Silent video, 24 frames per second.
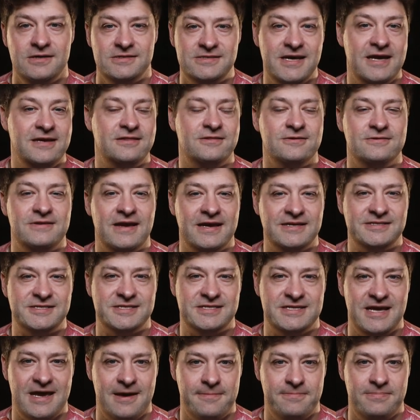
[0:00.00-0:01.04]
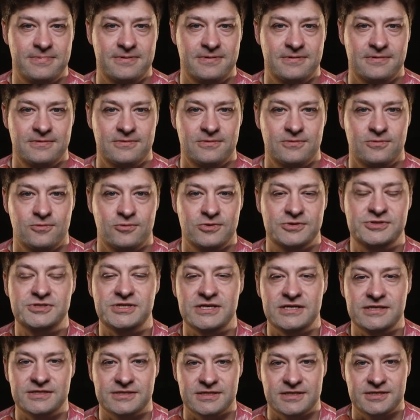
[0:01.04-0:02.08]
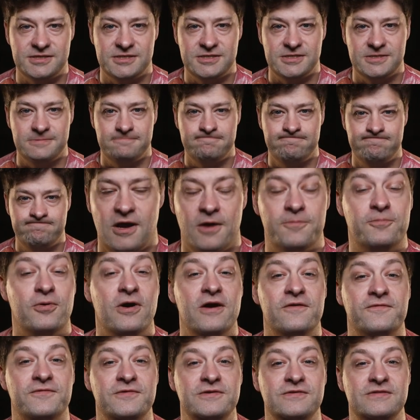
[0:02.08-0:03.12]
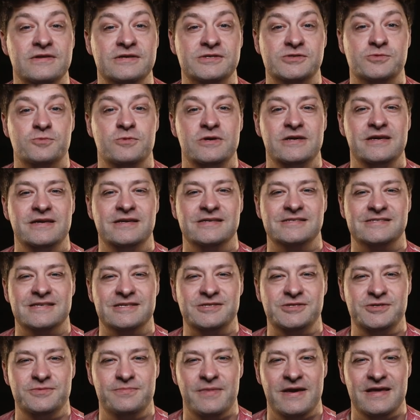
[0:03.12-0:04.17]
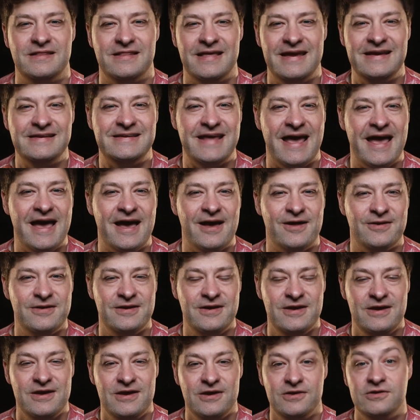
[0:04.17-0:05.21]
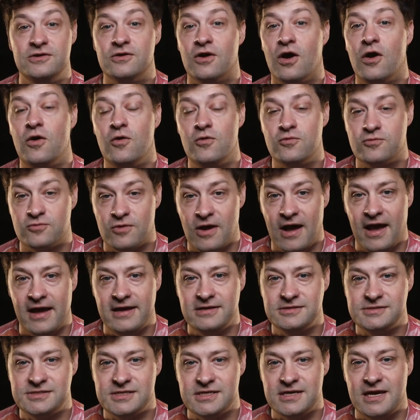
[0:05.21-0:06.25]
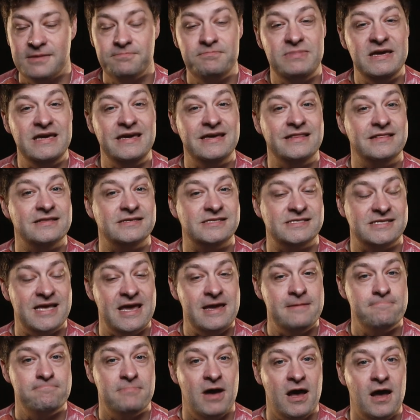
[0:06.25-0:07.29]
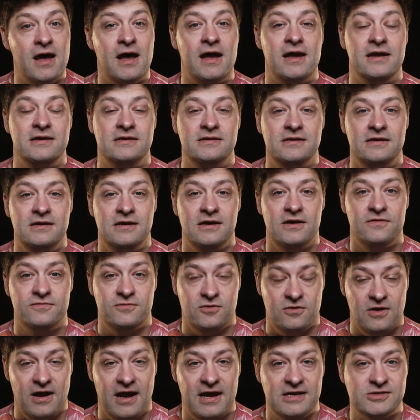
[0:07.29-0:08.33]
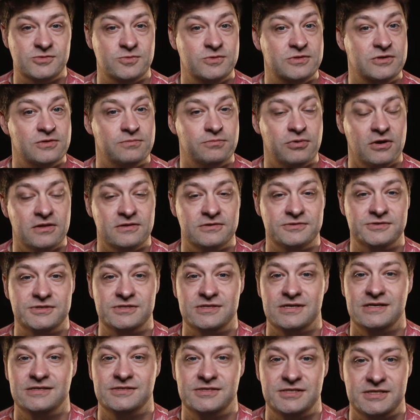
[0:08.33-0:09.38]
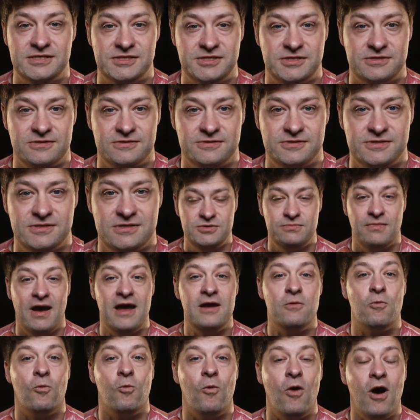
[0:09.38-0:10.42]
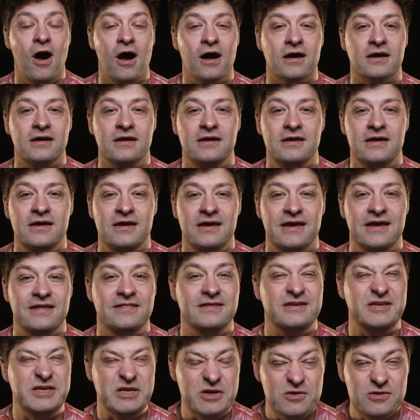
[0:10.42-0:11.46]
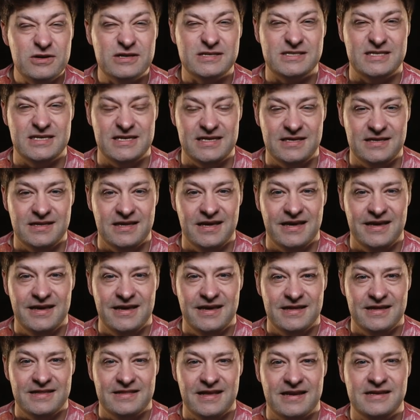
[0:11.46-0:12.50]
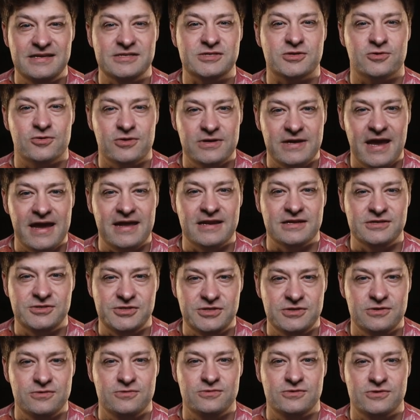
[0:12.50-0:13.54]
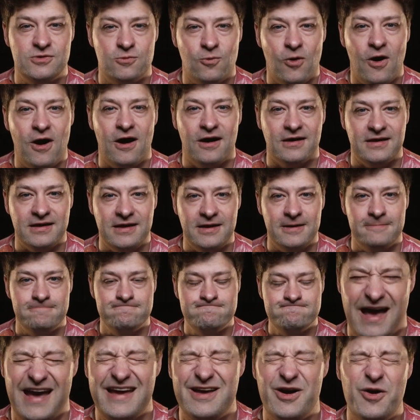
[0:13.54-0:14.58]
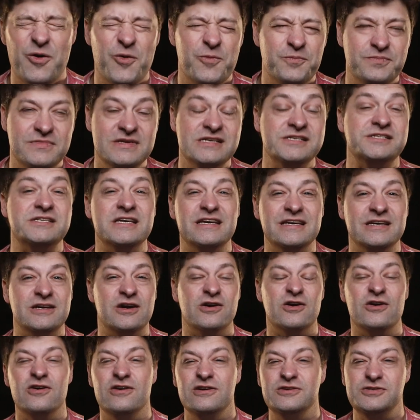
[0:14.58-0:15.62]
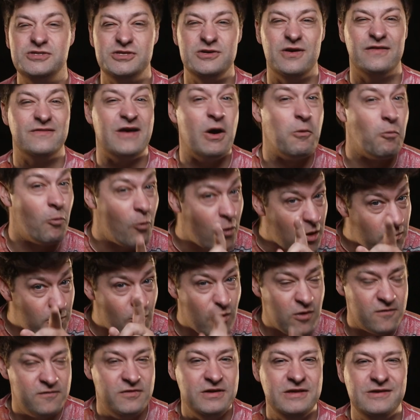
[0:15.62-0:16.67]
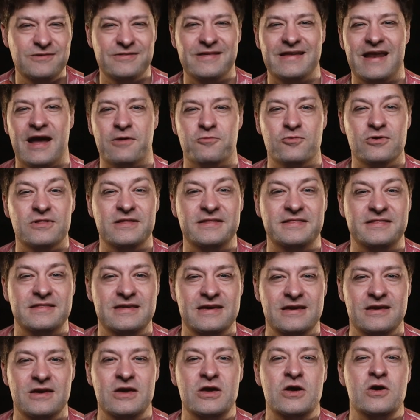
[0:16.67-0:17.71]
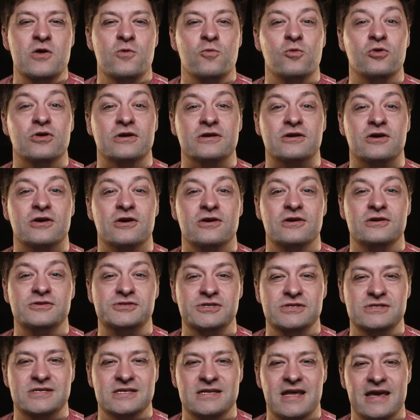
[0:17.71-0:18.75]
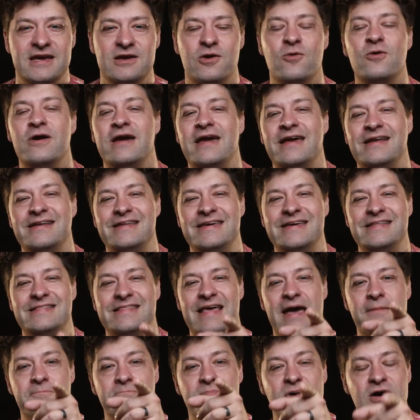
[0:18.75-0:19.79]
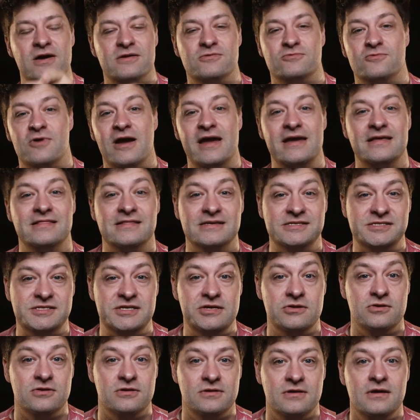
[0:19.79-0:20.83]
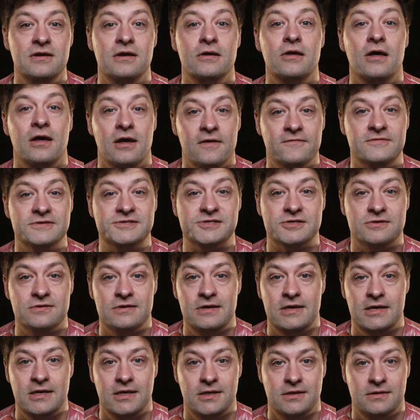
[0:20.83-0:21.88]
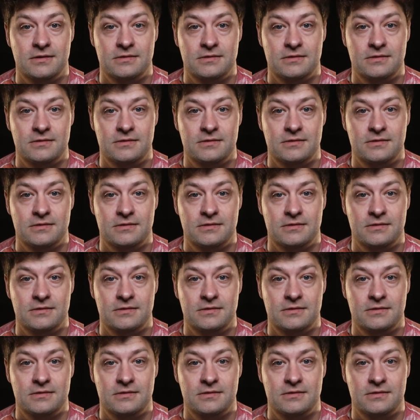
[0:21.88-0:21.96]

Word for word: take their next step with Jesus. Our prayer for you this week is that you may lay down your own rights and be in the same mind of Christ with your brothers and sisters. You might walk in the unity that he's created you to walk in. I hope this encouraged you. I've got one more video that I really think will encourage you today. Go ahead and hit that button right in the center of the screen.